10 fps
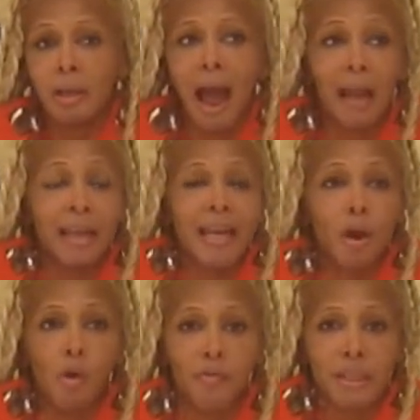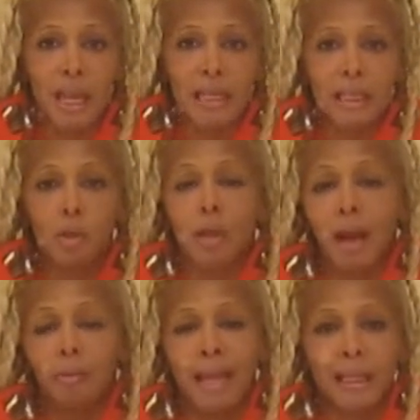I like oversized clothes, I
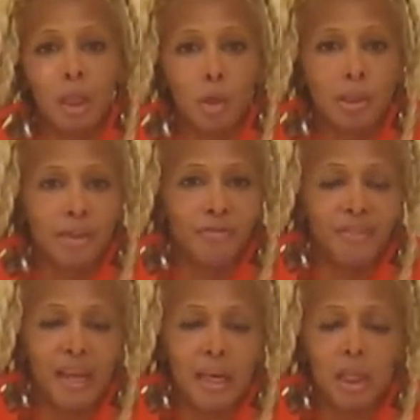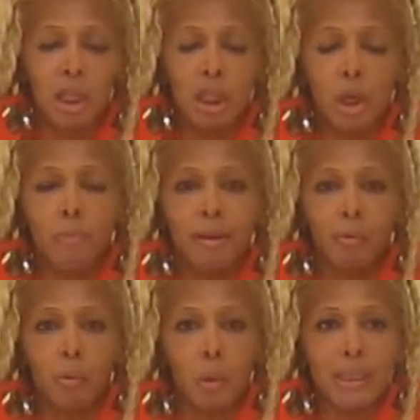don't like clothes that fit, it's just so many
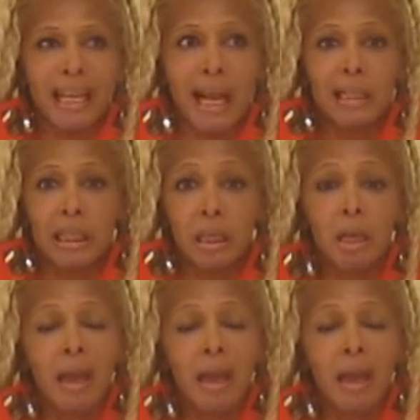rules that I just,